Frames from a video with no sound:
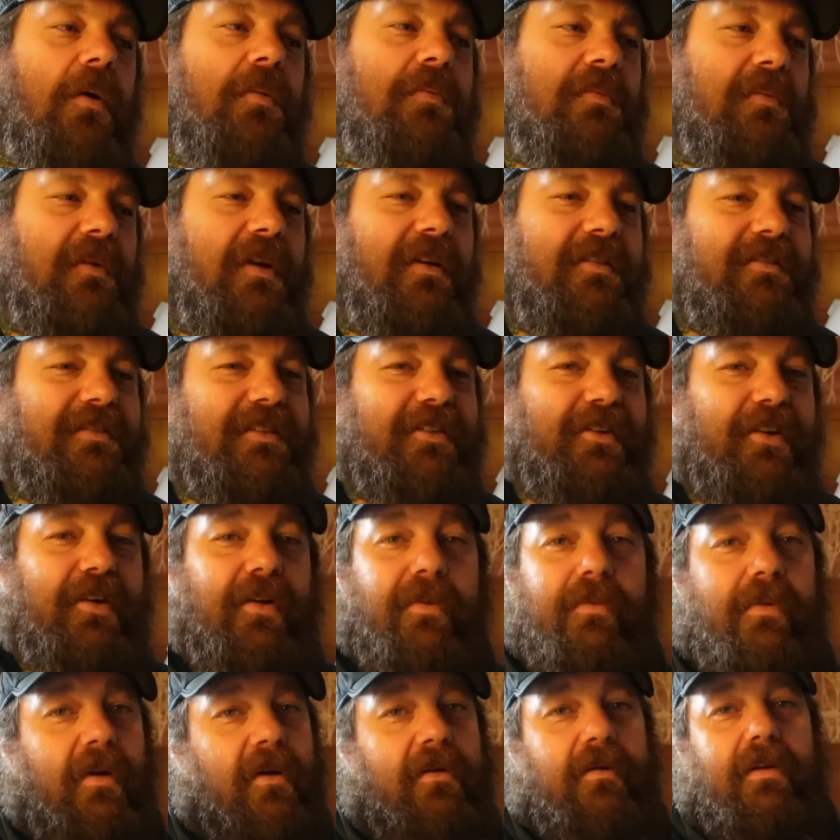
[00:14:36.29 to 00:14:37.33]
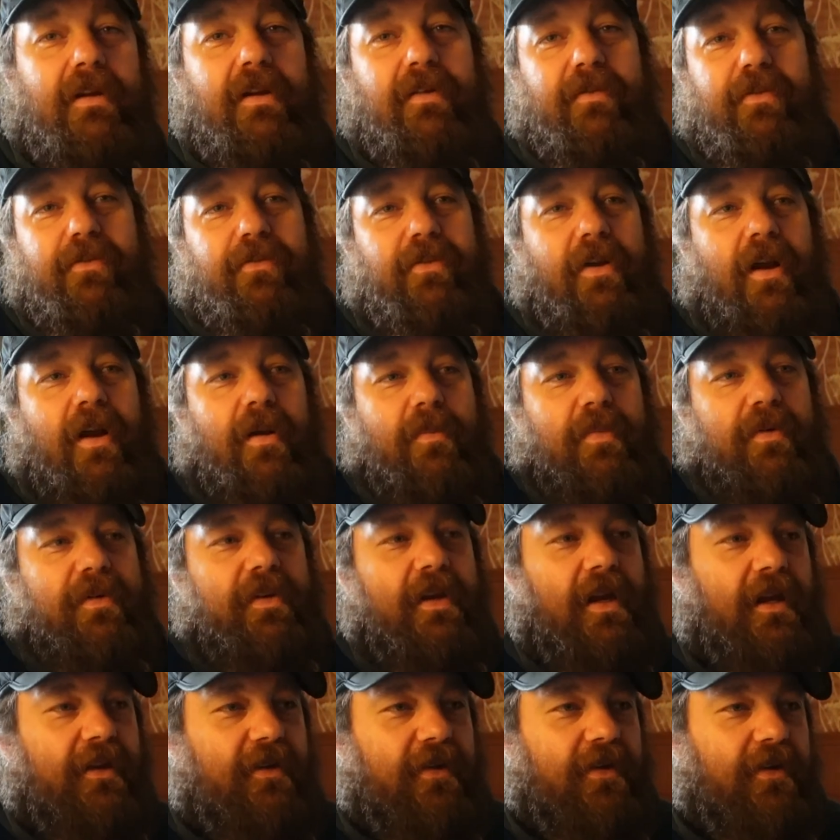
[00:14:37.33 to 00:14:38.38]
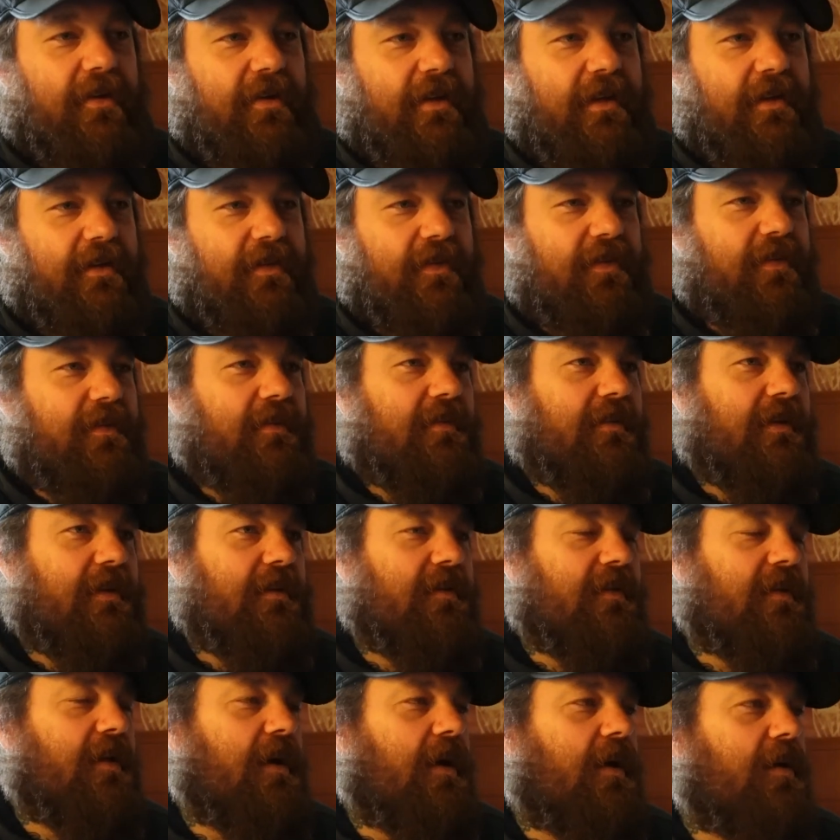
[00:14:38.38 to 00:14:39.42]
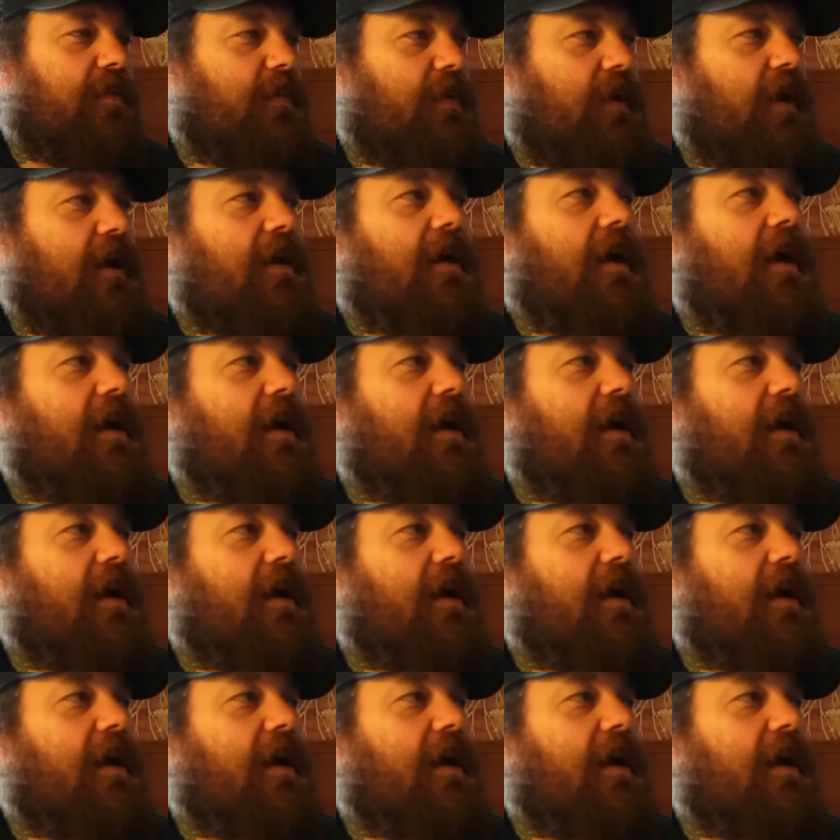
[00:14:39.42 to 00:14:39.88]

I mean you know I'm not really ever trying to protect Ern he's he's got it but I,